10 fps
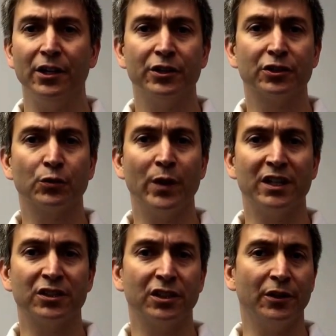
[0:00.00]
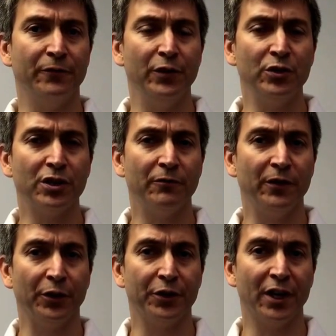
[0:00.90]
switched to the Fusion
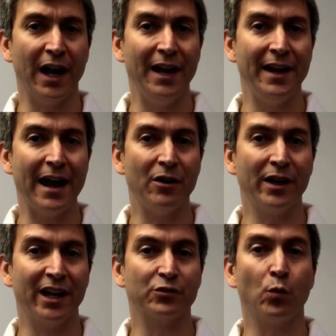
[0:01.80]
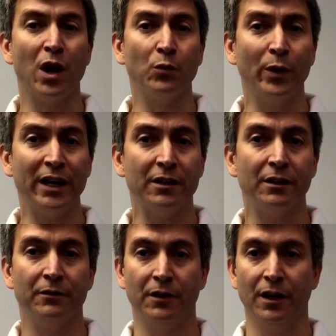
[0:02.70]
filter and now gets one week
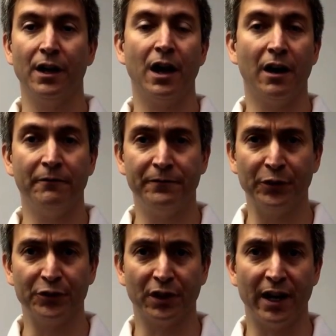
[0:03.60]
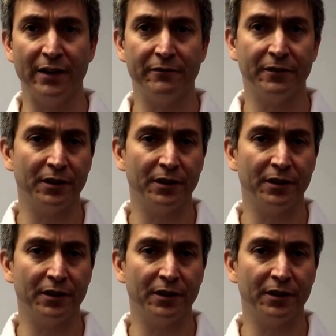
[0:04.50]
of filter life.